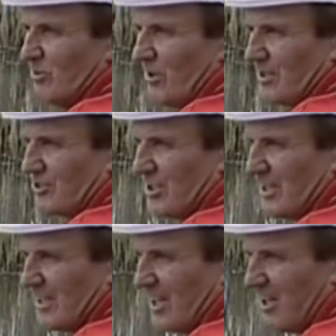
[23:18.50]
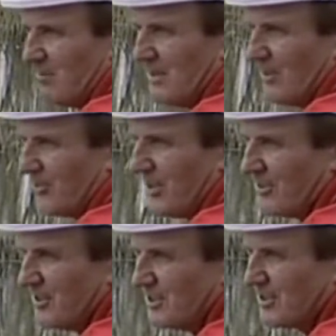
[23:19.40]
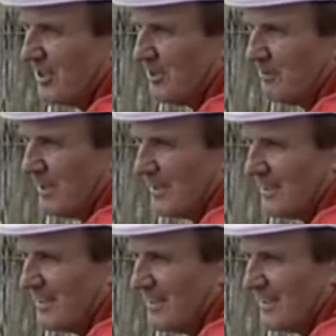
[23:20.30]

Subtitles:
Oh, I could see a carp then, I think I disturbed it.